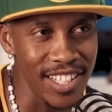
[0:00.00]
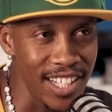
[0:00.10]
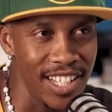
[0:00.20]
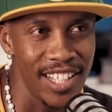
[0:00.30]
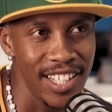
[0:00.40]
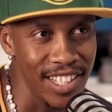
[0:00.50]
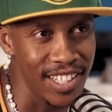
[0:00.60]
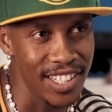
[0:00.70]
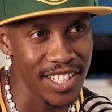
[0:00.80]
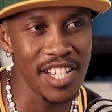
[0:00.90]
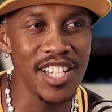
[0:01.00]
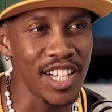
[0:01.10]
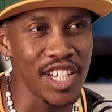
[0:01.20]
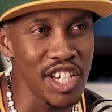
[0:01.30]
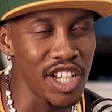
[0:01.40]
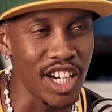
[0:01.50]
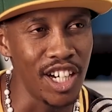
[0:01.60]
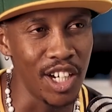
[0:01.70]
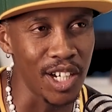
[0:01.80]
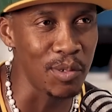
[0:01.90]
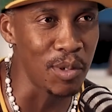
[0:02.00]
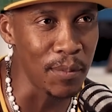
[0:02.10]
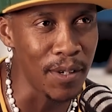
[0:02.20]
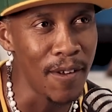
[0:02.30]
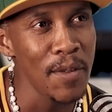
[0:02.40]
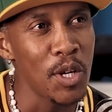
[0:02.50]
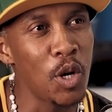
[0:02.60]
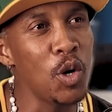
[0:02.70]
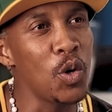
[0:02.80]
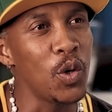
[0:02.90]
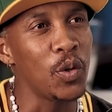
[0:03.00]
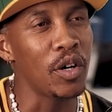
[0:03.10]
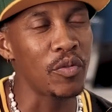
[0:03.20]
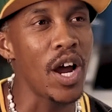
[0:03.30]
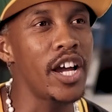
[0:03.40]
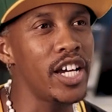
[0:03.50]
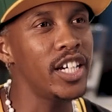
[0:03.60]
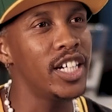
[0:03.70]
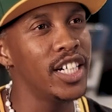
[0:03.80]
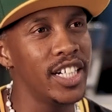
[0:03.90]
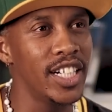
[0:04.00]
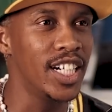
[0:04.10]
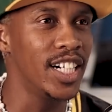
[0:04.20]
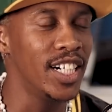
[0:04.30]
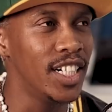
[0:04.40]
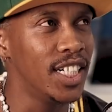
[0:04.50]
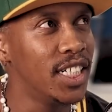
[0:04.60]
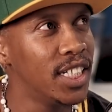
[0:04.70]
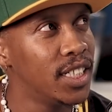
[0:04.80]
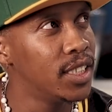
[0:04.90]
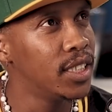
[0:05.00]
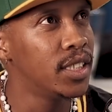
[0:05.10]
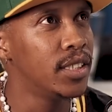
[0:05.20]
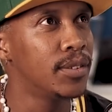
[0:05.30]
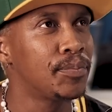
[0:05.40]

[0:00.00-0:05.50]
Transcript: yeah. Who she's else can a, get it? Who else? Woman. Who else can get who? it? Around here? Yeah, celebrity crush.